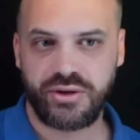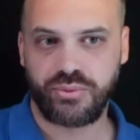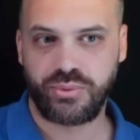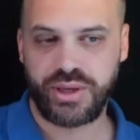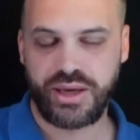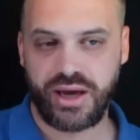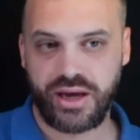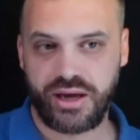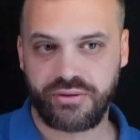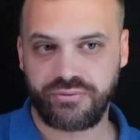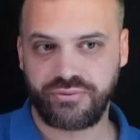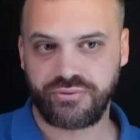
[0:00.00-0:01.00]
We
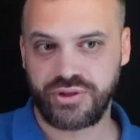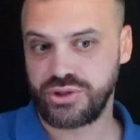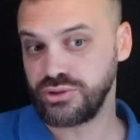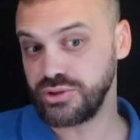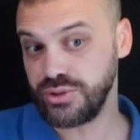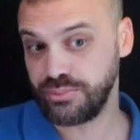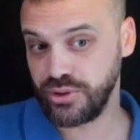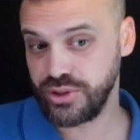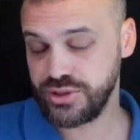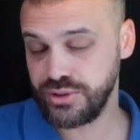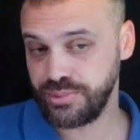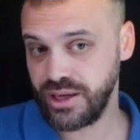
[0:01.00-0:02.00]
have, this will
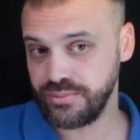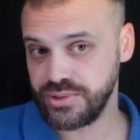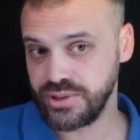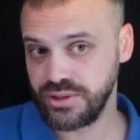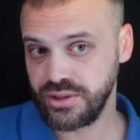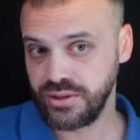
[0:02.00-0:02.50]
surprise you perhaps,